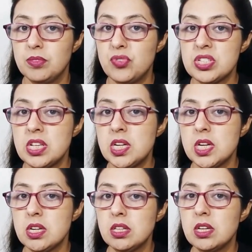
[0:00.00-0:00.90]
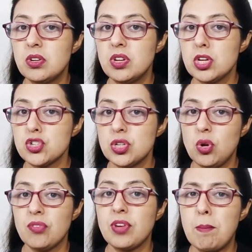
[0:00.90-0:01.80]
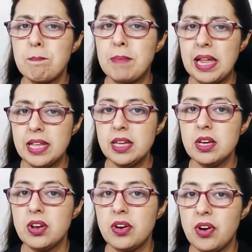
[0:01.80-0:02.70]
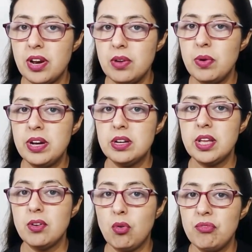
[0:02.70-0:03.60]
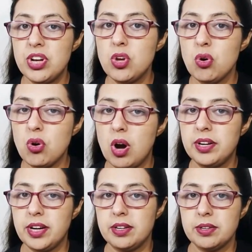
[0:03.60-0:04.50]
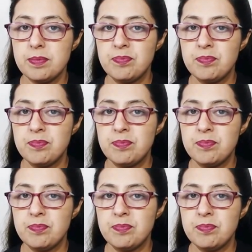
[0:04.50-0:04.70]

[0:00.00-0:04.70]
facilitating the creation of compelling, relevant video content.